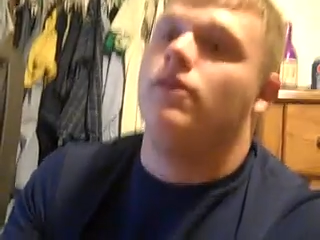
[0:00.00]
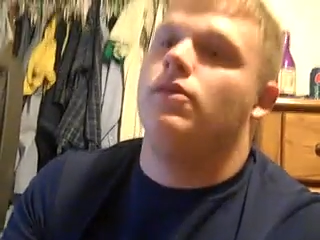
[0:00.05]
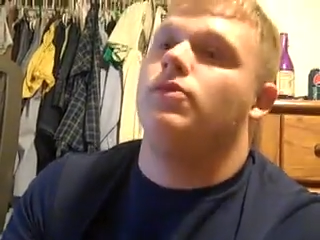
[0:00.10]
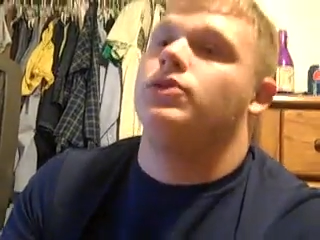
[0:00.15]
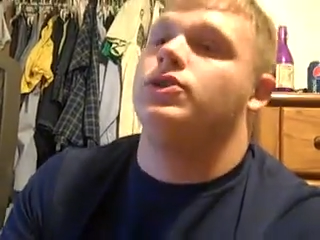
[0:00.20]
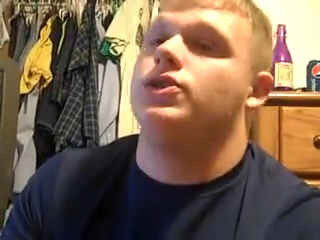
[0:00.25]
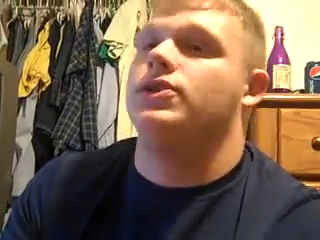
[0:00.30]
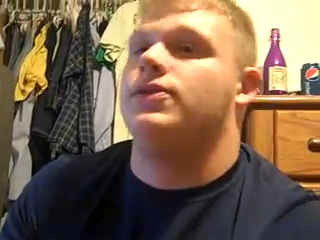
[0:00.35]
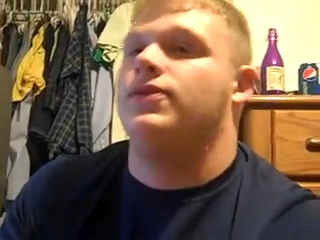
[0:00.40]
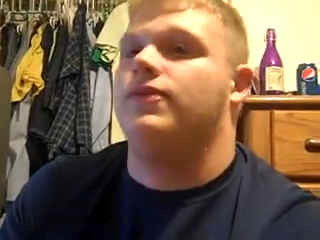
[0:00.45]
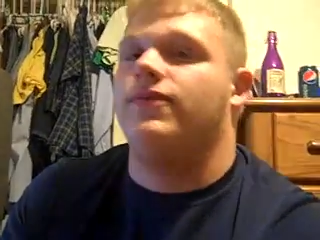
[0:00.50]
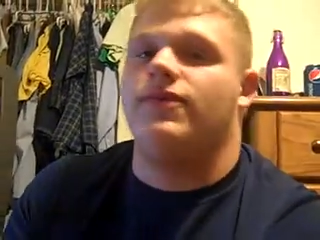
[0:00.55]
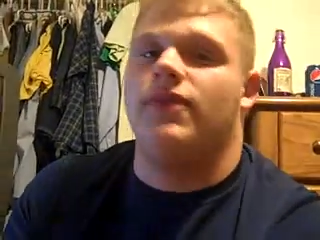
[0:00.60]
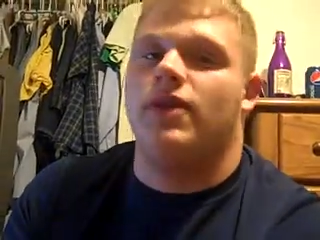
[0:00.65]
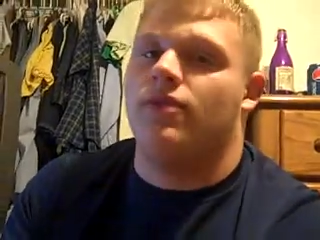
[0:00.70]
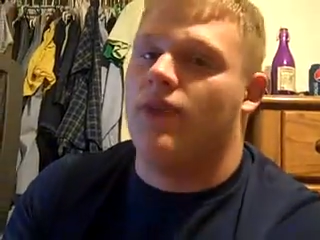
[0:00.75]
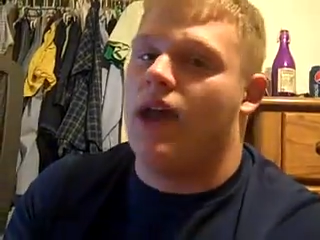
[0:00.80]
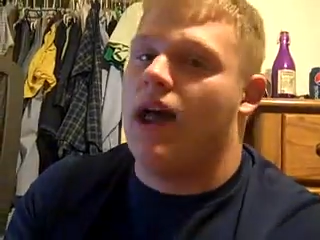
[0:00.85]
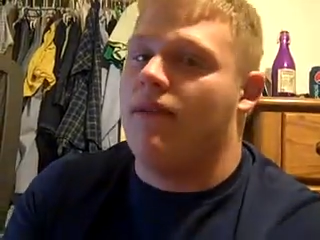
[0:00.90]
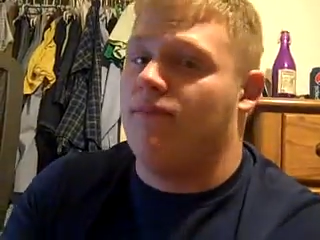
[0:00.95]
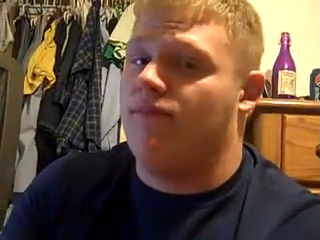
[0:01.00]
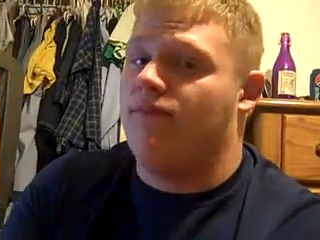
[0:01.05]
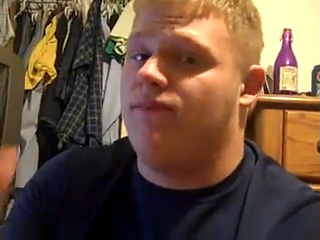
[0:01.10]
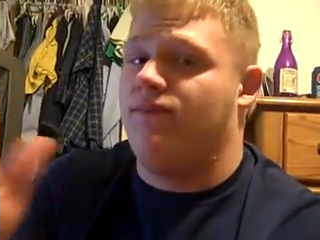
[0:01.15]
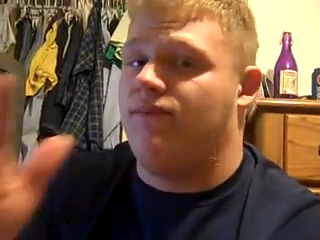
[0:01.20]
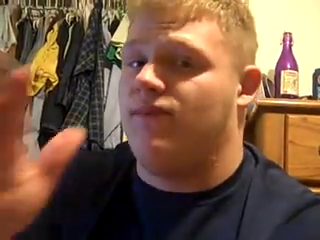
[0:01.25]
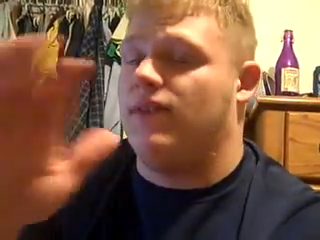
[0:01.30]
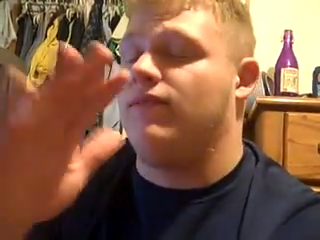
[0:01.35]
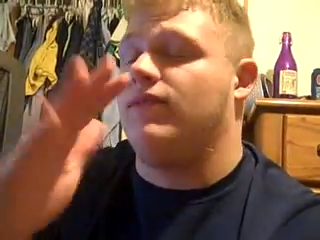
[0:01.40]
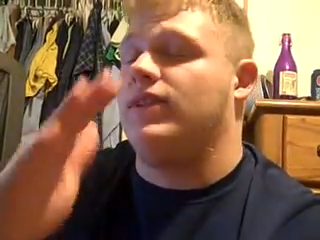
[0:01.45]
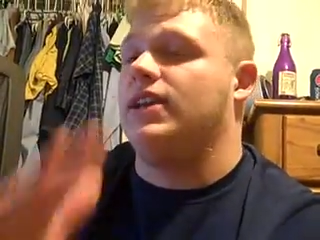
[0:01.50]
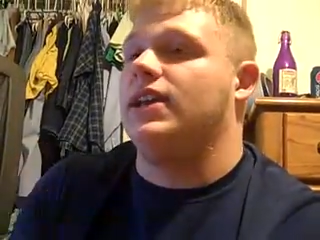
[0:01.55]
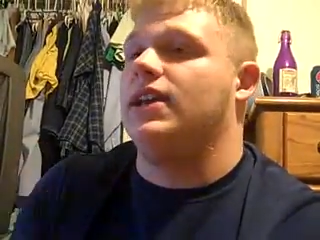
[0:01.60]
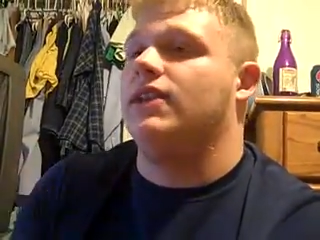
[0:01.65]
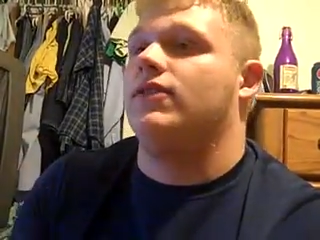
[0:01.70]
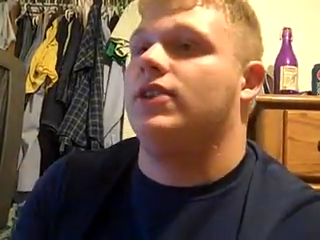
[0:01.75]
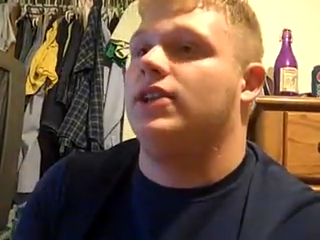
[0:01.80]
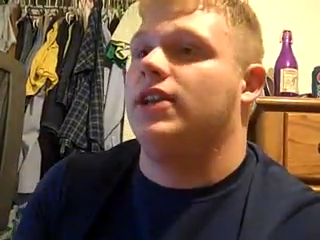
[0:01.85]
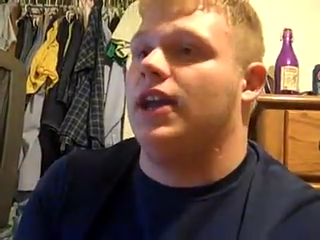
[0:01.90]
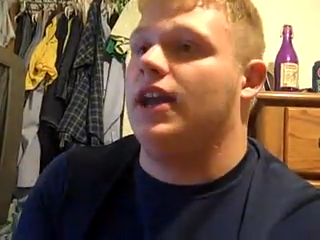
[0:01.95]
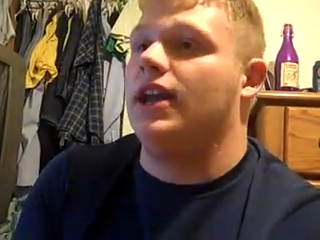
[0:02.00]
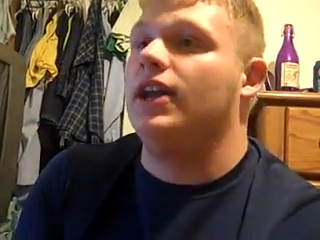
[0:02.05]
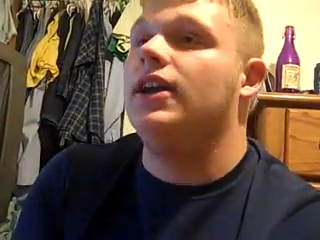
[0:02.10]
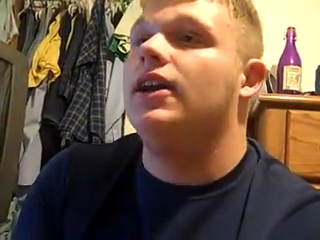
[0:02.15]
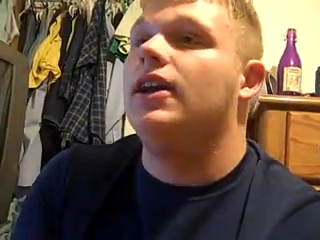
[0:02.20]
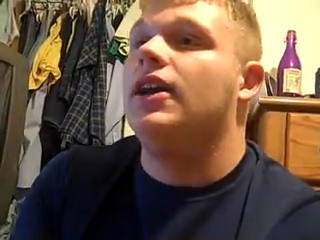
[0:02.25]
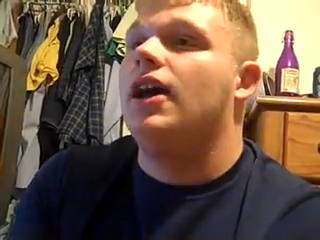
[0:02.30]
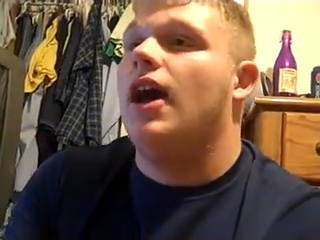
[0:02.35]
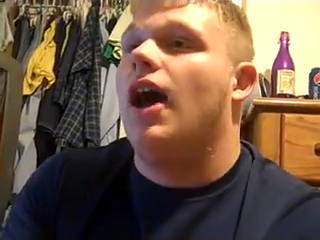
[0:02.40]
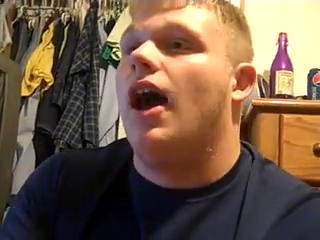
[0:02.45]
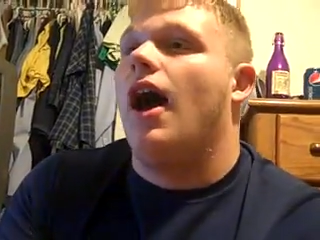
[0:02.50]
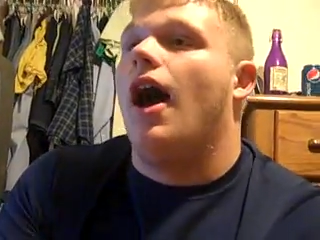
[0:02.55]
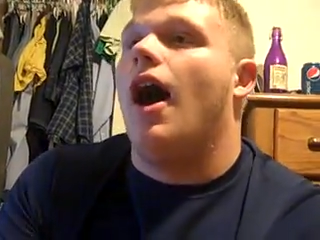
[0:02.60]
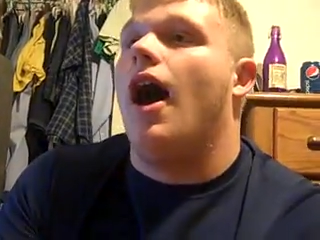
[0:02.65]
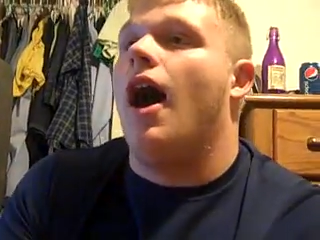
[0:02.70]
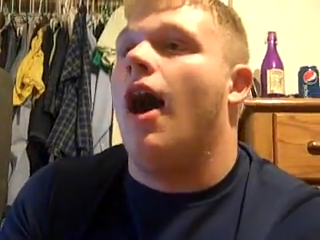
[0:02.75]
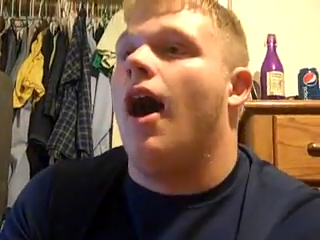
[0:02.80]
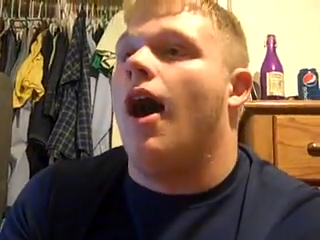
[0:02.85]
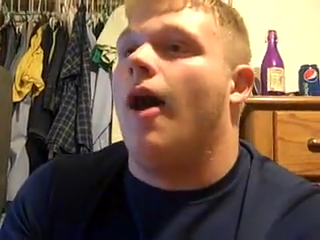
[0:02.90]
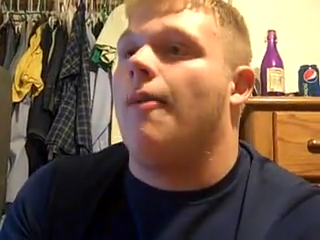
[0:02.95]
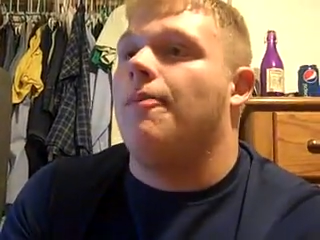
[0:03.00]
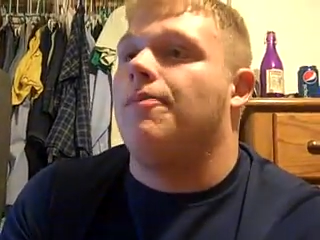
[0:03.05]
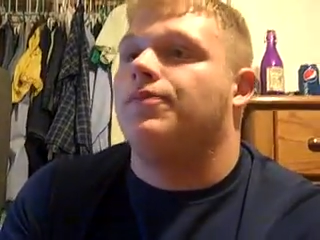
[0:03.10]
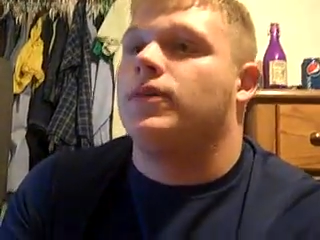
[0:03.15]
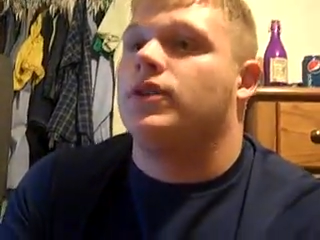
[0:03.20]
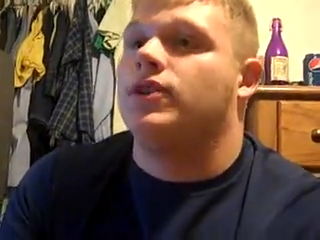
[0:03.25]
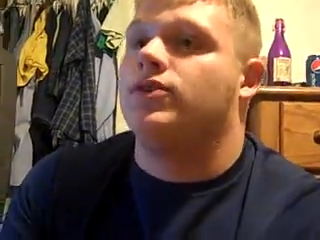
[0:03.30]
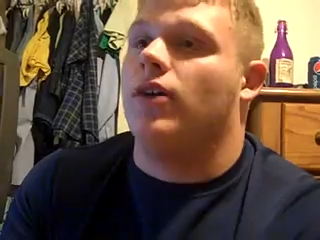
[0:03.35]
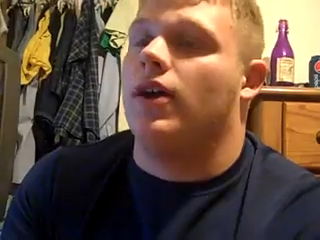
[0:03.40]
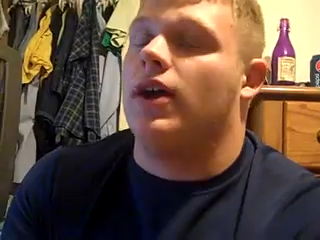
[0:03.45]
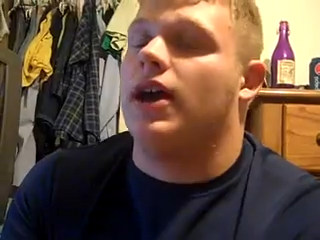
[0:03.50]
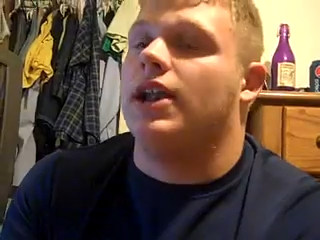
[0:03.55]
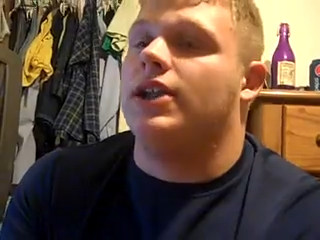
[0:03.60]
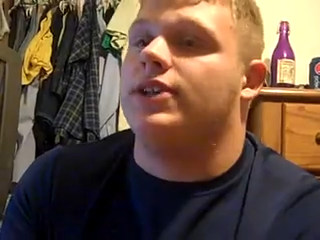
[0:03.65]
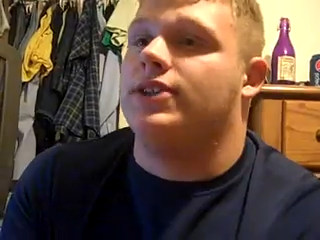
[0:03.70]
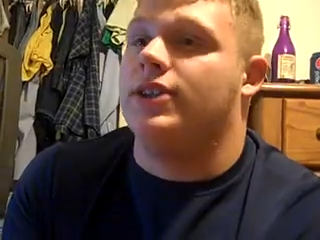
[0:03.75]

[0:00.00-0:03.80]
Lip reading: which is around 50, give or take. So I got a